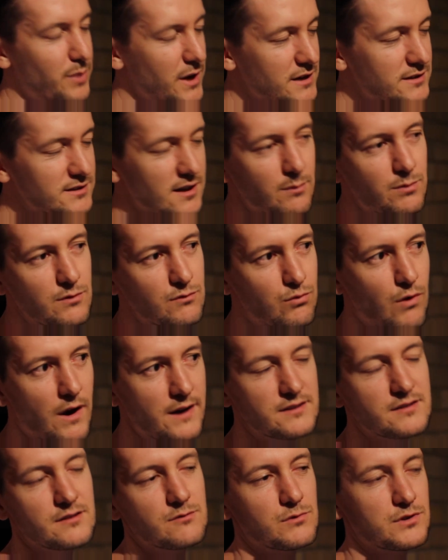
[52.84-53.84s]
picks up with
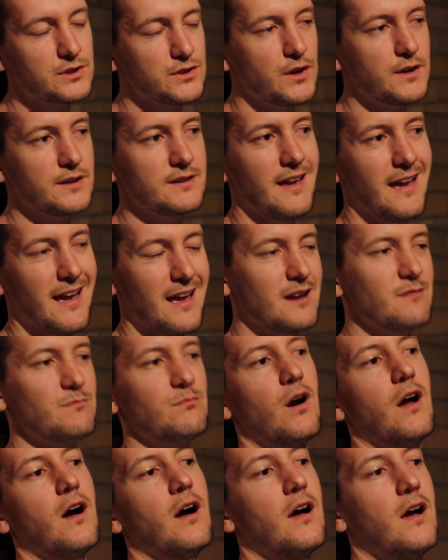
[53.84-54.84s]
Renton returning to
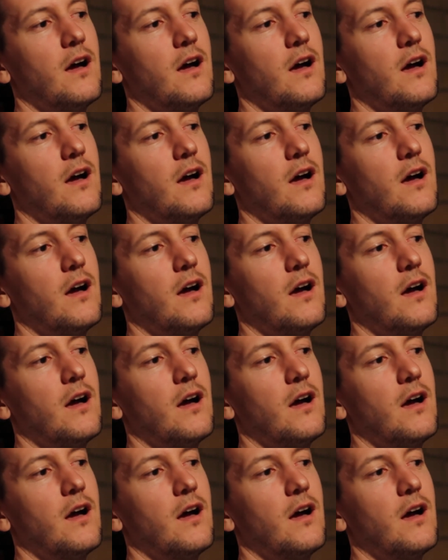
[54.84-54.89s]
Edinburgh